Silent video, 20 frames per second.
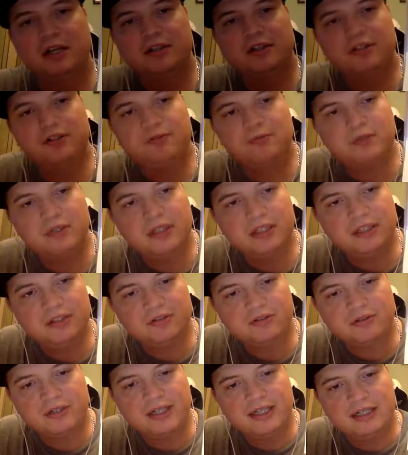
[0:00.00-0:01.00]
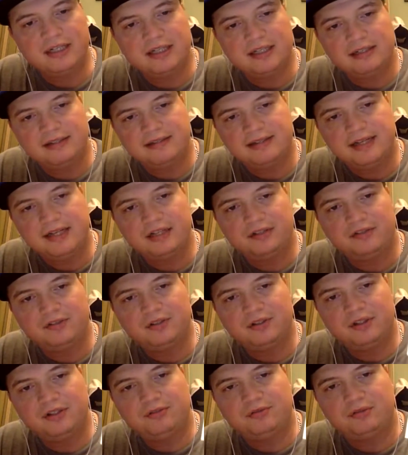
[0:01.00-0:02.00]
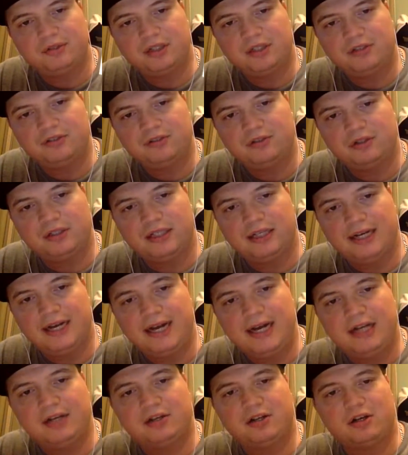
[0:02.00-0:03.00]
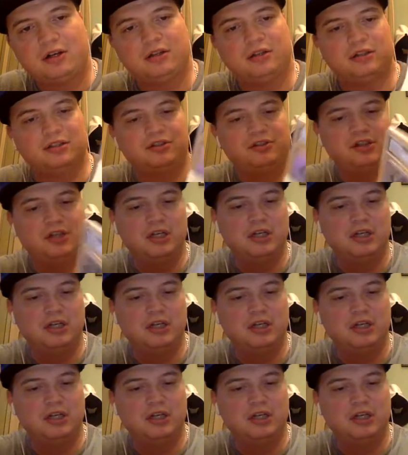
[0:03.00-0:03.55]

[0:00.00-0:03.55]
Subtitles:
This one is graded a 10, so this one is only $8.